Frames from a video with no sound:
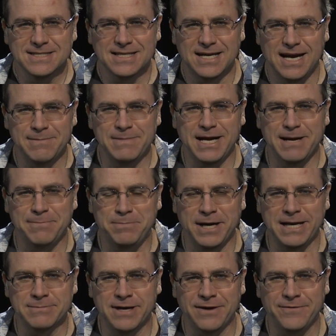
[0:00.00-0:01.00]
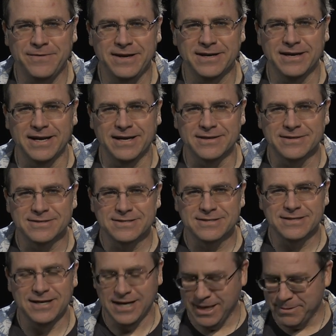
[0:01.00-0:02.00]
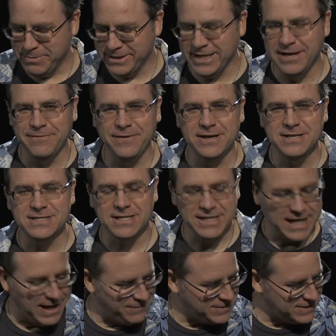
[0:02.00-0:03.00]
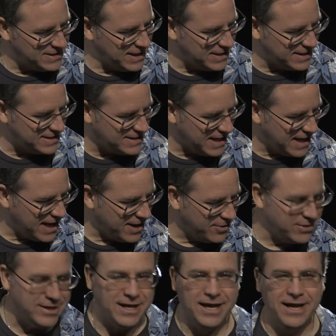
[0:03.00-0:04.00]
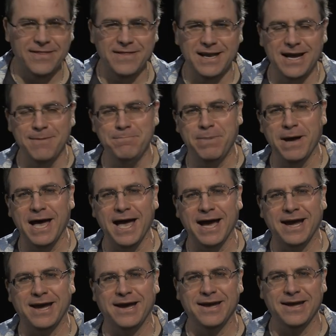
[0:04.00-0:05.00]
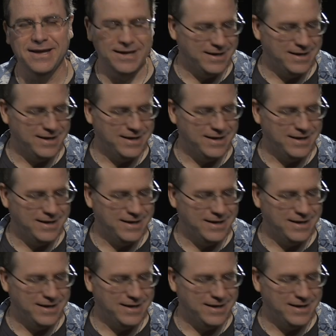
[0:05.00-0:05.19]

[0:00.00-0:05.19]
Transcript: I'm not biting my fingernails. But then eventually I have to set this down, and then I'm back.